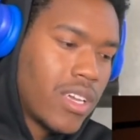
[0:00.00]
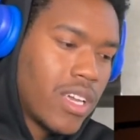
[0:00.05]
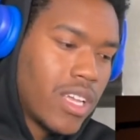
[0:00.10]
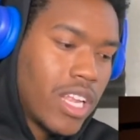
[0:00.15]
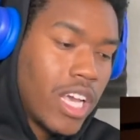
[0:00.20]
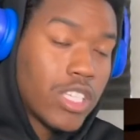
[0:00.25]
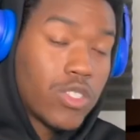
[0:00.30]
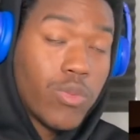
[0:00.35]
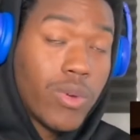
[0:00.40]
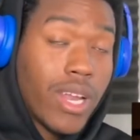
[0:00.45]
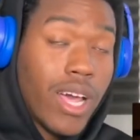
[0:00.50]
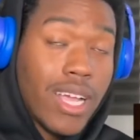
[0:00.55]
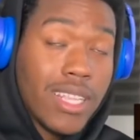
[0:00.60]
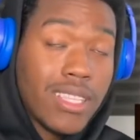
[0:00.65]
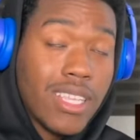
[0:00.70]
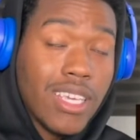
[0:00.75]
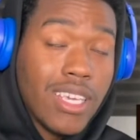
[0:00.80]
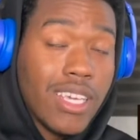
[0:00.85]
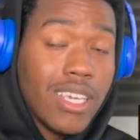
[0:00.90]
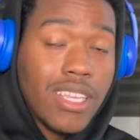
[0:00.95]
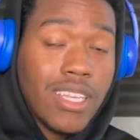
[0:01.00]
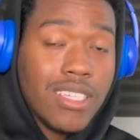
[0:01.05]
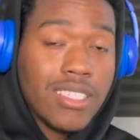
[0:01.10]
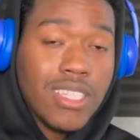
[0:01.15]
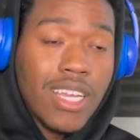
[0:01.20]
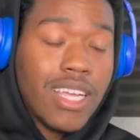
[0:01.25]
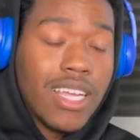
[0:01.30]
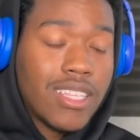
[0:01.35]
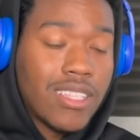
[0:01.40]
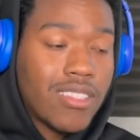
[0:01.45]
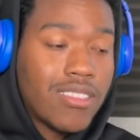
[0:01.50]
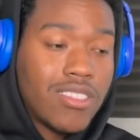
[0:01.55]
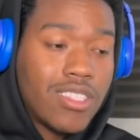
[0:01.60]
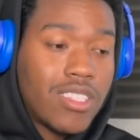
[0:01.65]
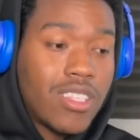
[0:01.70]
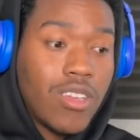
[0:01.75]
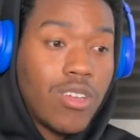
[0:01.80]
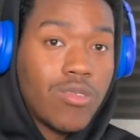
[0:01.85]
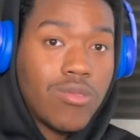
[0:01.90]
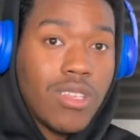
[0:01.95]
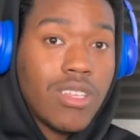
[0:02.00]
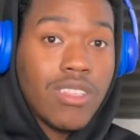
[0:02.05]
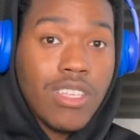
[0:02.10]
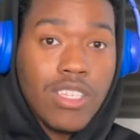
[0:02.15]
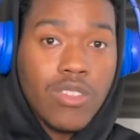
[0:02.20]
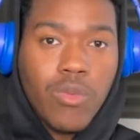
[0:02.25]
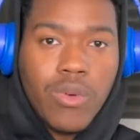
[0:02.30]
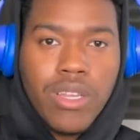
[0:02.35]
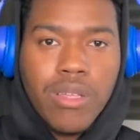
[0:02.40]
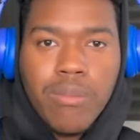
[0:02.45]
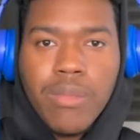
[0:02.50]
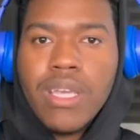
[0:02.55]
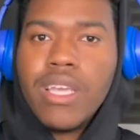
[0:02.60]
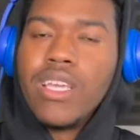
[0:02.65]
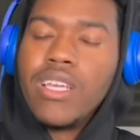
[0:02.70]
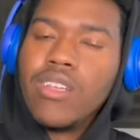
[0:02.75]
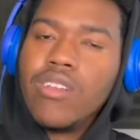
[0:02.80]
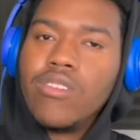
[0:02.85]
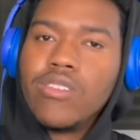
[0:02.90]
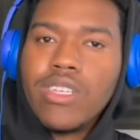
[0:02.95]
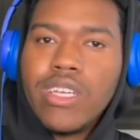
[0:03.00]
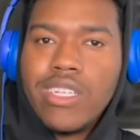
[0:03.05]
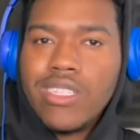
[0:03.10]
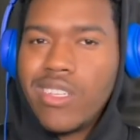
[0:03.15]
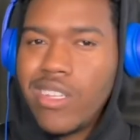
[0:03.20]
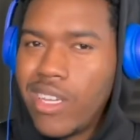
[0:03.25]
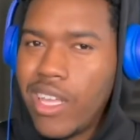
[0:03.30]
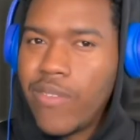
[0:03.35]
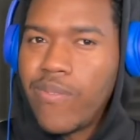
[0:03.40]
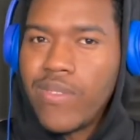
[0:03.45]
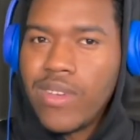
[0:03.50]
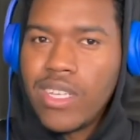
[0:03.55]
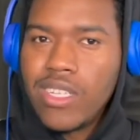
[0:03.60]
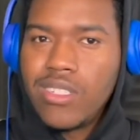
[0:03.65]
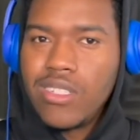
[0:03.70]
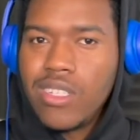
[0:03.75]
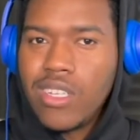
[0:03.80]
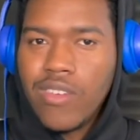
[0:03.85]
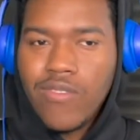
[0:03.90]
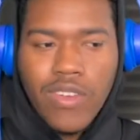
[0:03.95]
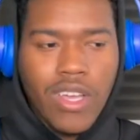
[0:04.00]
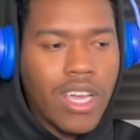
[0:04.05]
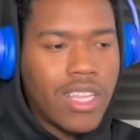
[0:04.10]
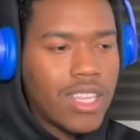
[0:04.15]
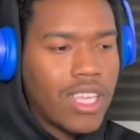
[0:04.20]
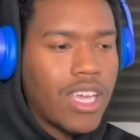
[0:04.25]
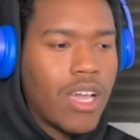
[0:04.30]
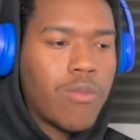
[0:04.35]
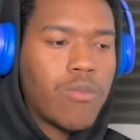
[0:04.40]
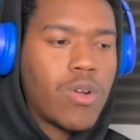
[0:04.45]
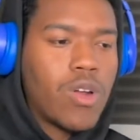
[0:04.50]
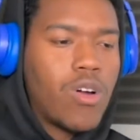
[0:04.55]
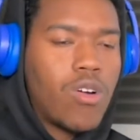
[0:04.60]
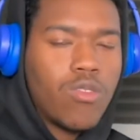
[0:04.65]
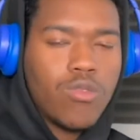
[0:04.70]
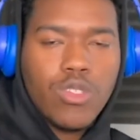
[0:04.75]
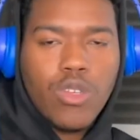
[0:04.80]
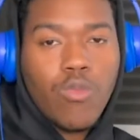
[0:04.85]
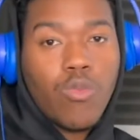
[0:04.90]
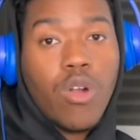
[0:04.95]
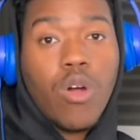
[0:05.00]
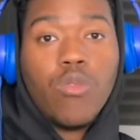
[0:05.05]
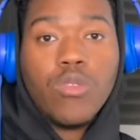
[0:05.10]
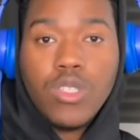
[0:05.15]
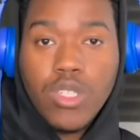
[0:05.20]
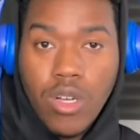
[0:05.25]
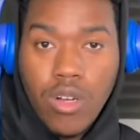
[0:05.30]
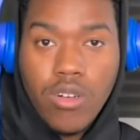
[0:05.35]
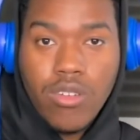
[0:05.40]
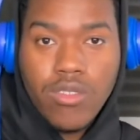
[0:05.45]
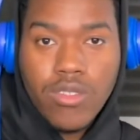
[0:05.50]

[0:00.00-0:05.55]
That's what I think it is. And I still think that's what it means. You know what I'm saying? It's a definition. If y'all think I'm wrong, something wrong with y'all.